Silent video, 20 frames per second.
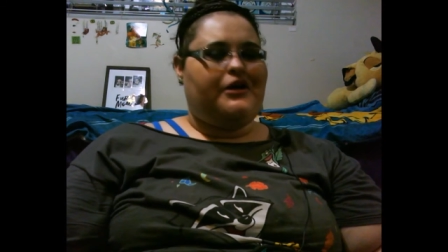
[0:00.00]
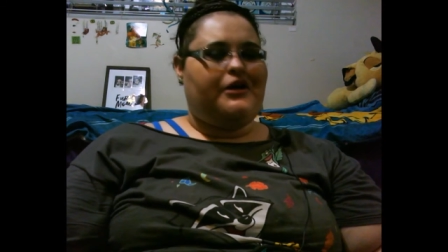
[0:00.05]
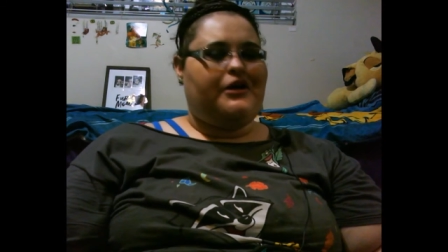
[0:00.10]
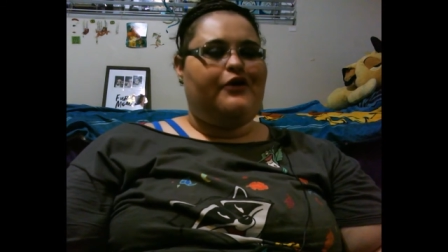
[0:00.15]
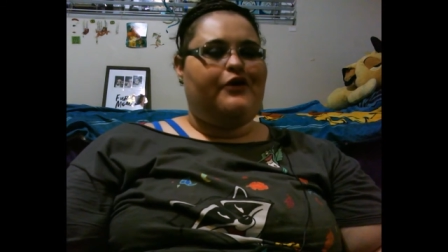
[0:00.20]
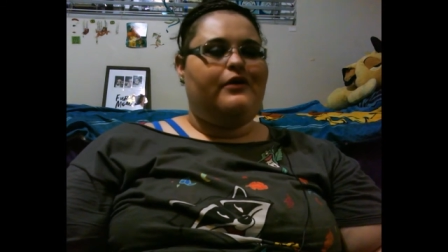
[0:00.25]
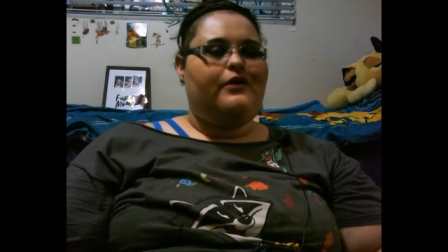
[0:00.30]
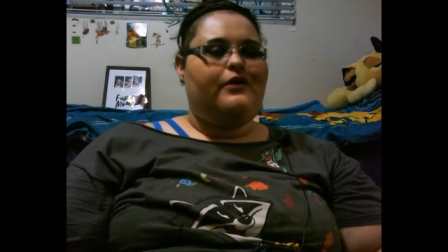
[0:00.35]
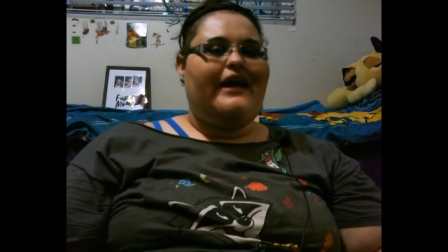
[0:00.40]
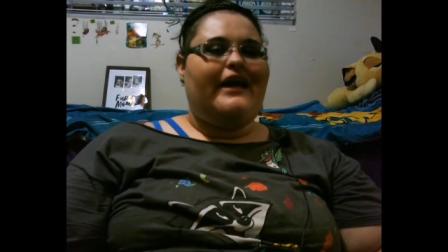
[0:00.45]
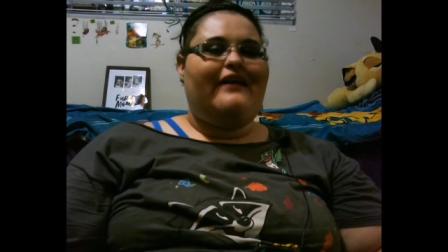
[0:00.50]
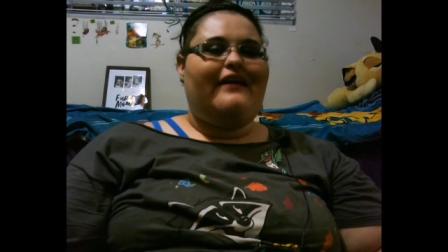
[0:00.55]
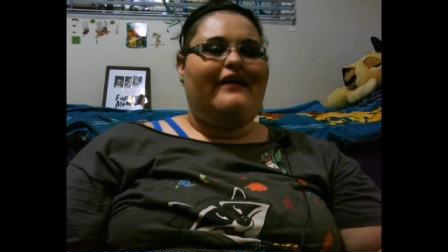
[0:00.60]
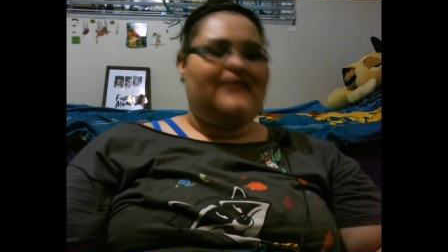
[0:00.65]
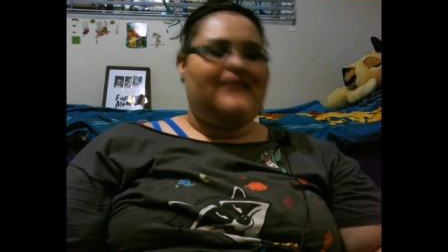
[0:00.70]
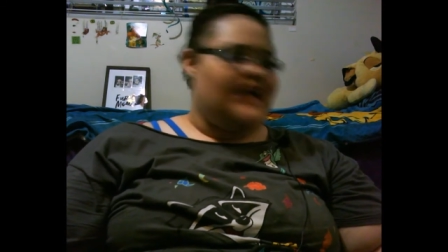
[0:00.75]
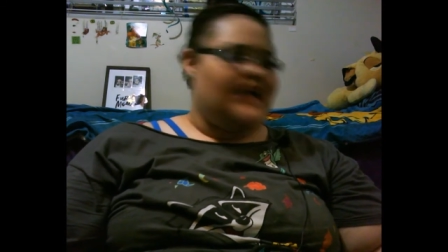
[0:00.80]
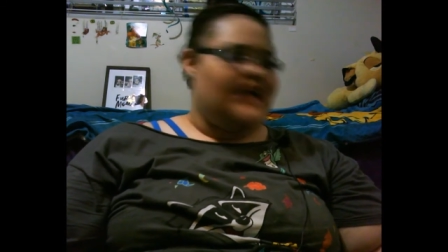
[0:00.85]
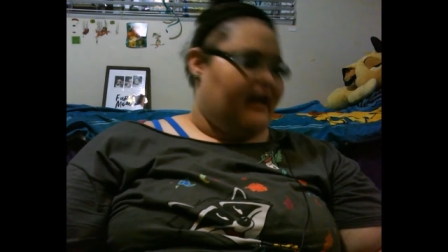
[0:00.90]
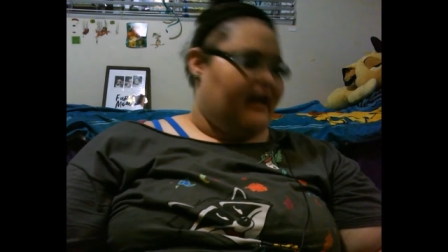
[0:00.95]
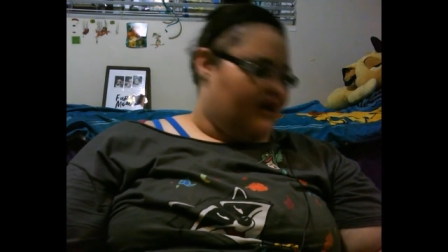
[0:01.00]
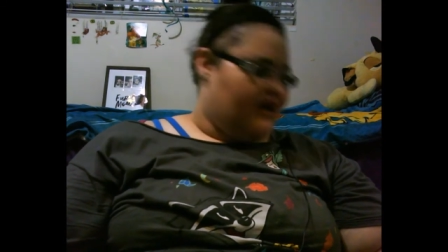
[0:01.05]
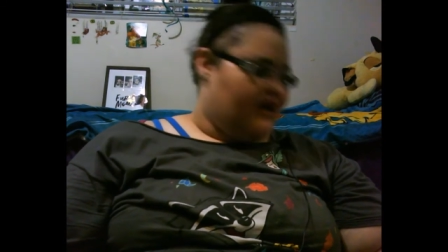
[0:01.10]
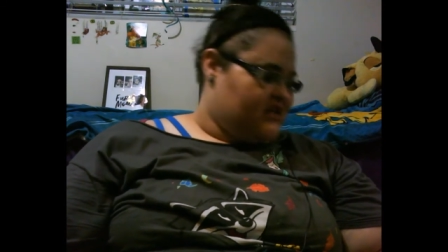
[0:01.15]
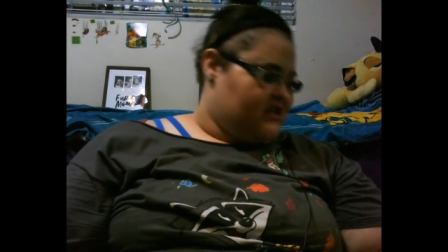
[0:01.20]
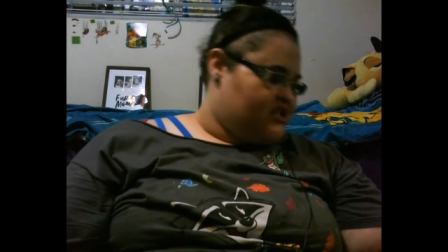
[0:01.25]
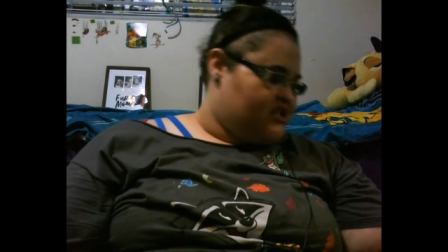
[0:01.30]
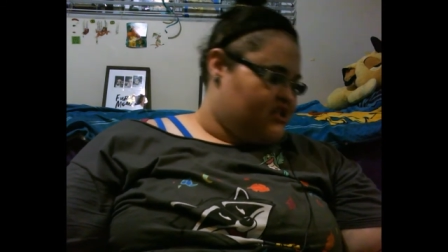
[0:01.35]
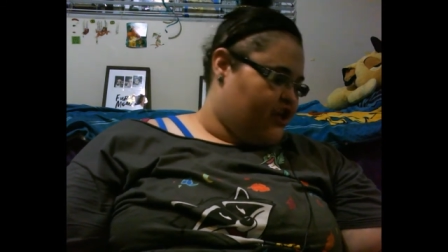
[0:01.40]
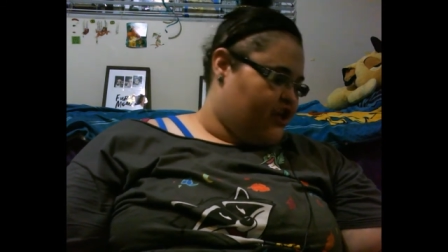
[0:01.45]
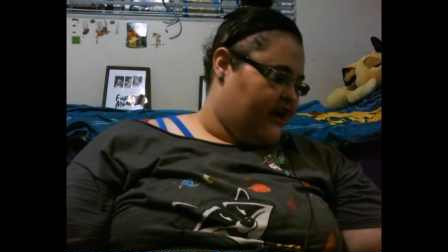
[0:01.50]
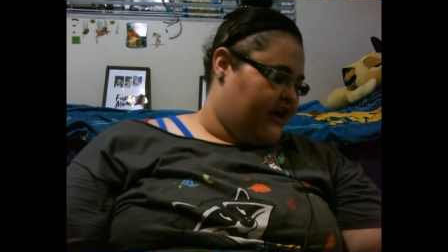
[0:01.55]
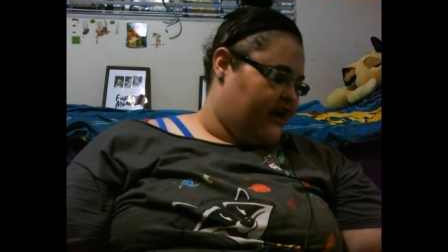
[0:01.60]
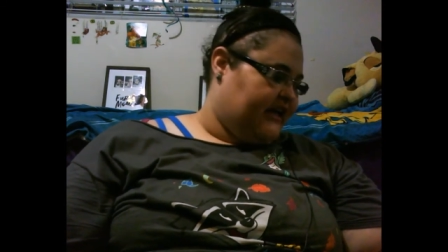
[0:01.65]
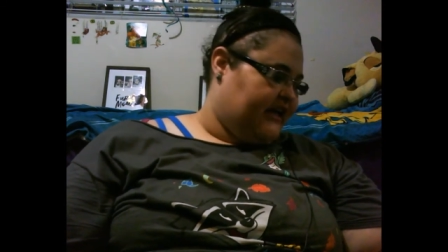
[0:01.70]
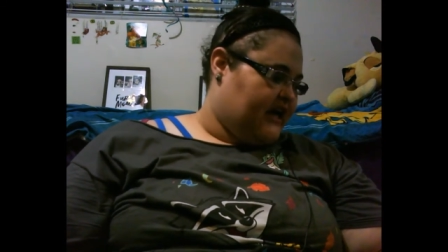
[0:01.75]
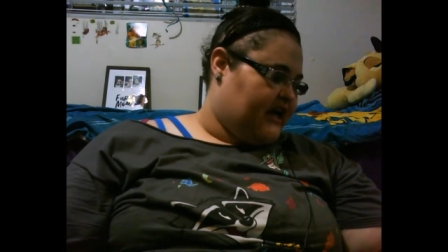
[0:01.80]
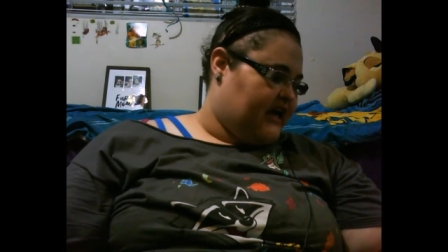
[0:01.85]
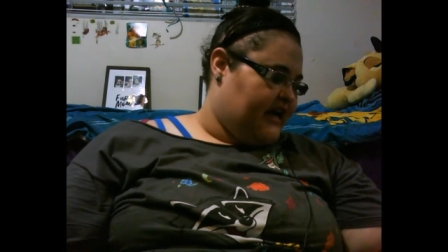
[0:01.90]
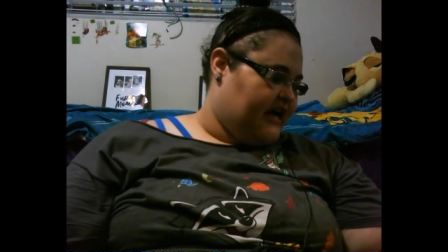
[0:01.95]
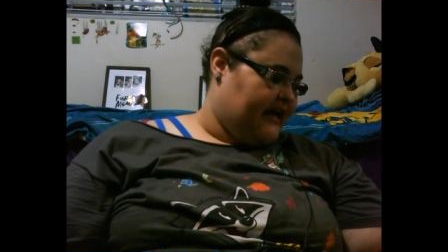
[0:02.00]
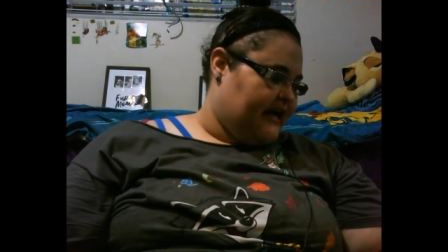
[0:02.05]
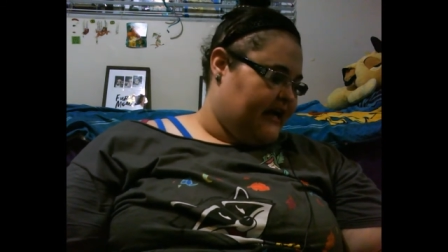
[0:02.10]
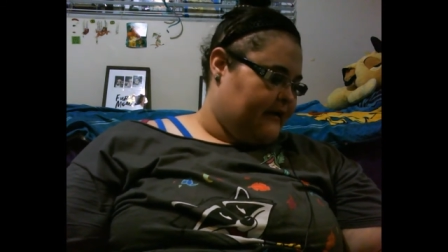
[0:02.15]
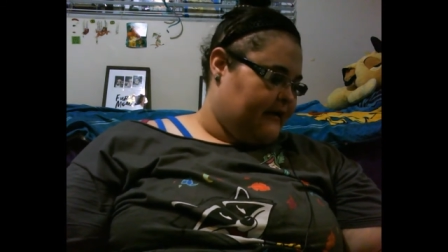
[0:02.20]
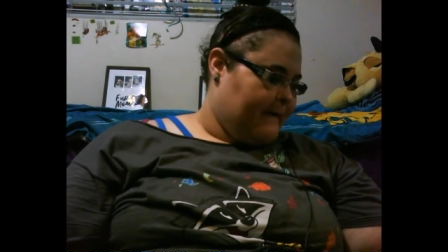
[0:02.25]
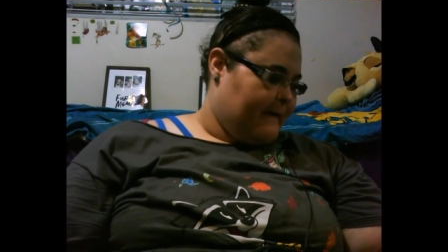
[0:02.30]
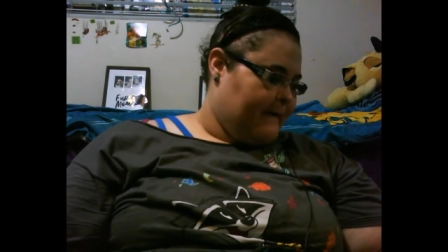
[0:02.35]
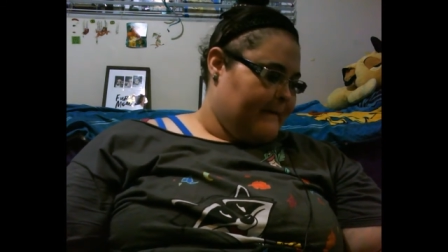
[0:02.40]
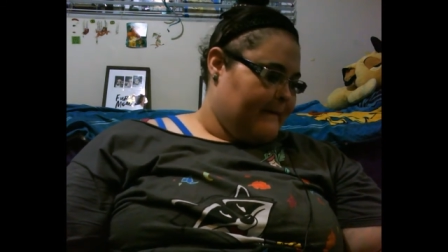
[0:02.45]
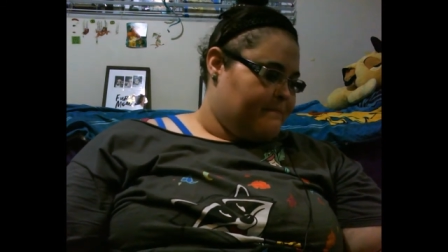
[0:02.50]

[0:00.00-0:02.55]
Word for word: through like I got Starry Night